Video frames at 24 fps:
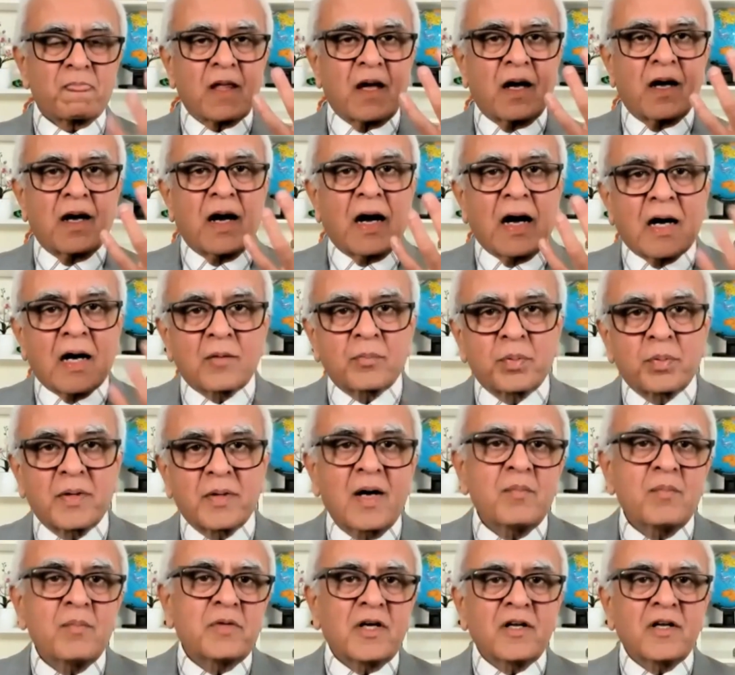our
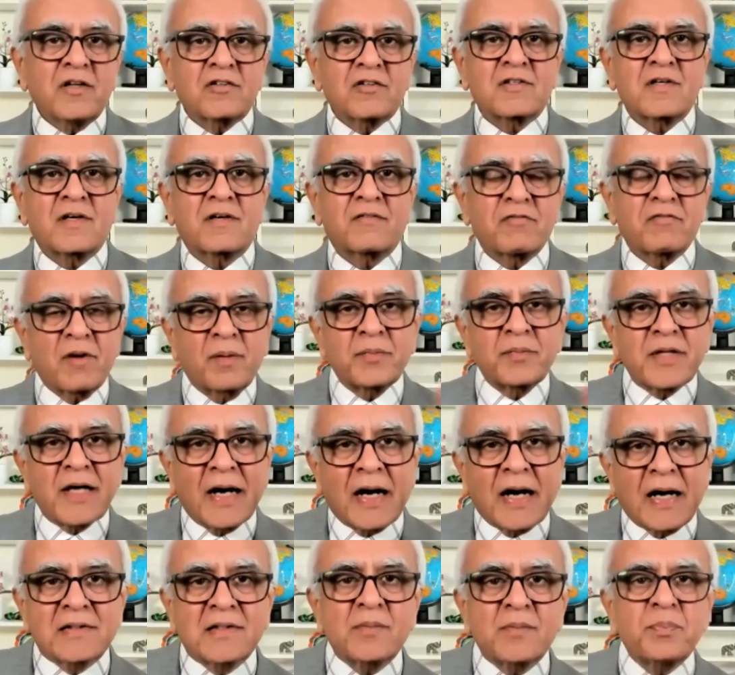prime minister from
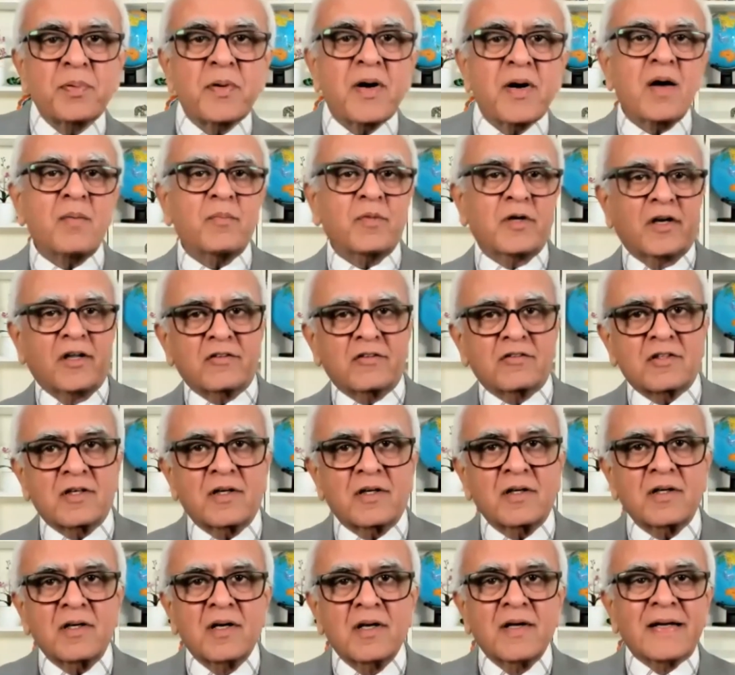the other prime
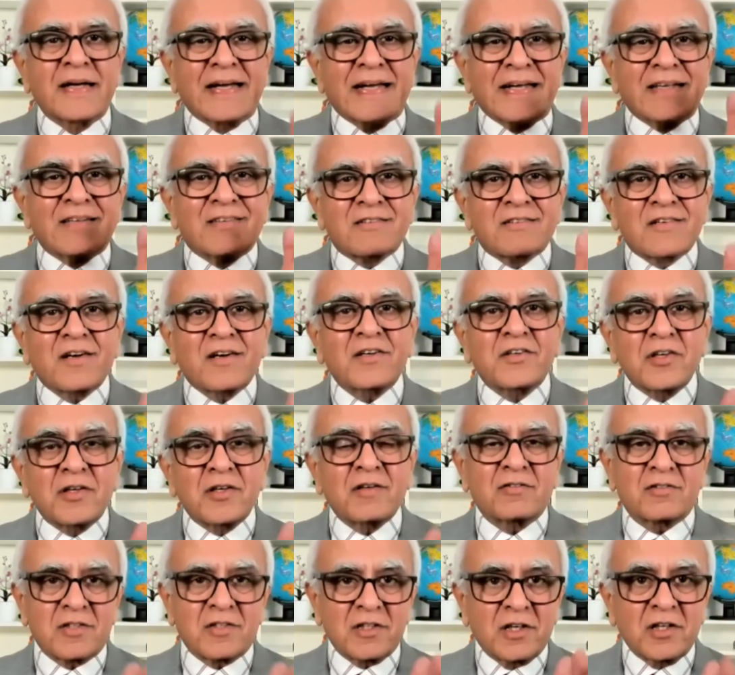minister is
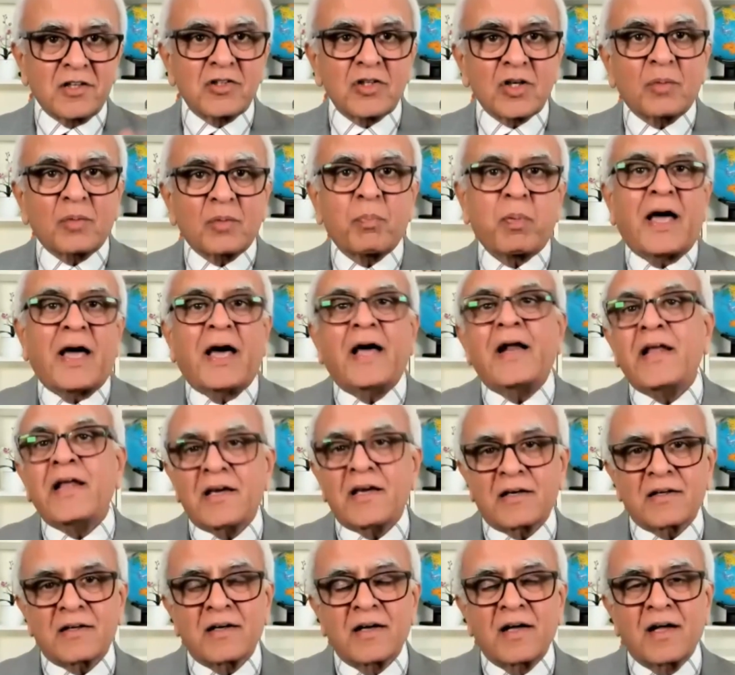strategic
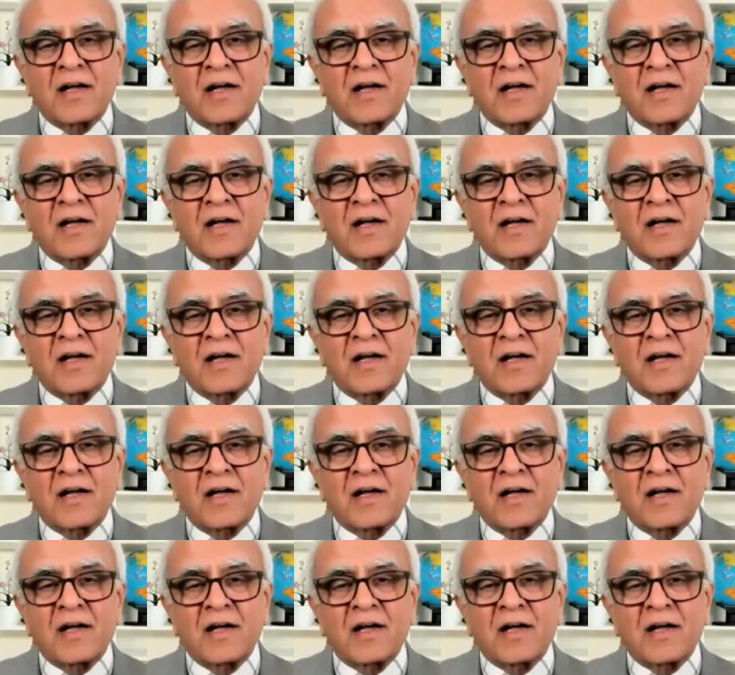planning.